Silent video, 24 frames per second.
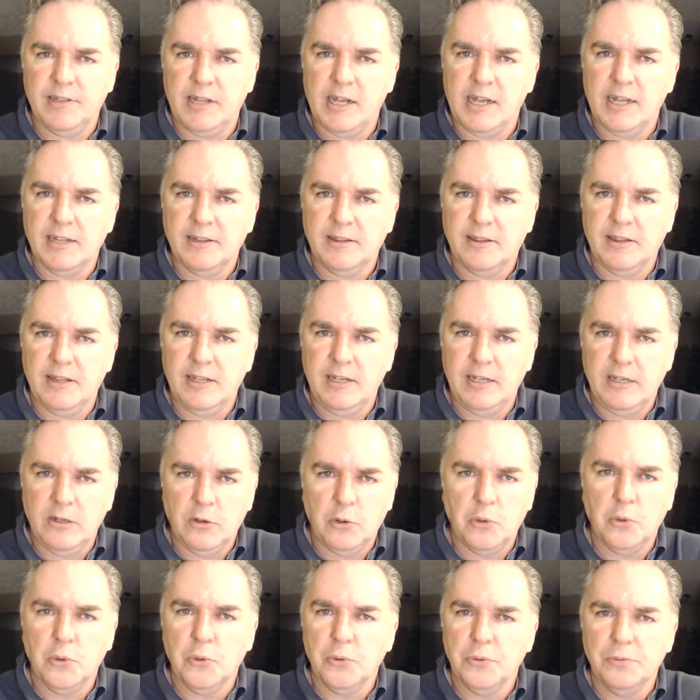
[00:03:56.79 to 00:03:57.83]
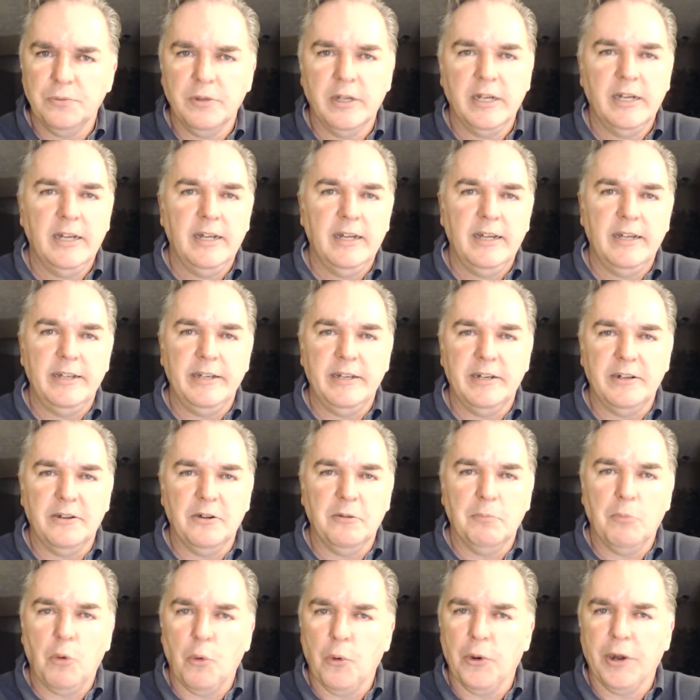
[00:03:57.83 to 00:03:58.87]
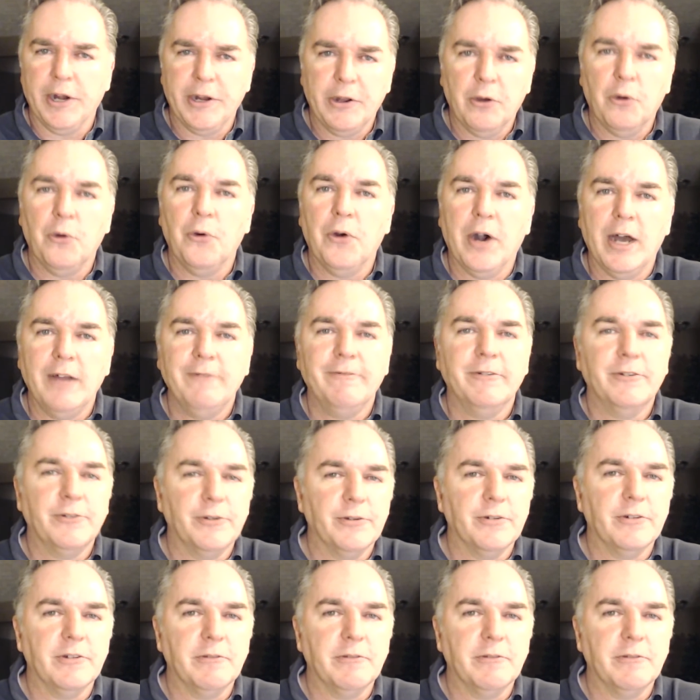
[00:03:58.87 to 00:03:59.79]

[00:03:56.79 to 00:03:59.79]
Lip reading: that the old, boring whole life insurance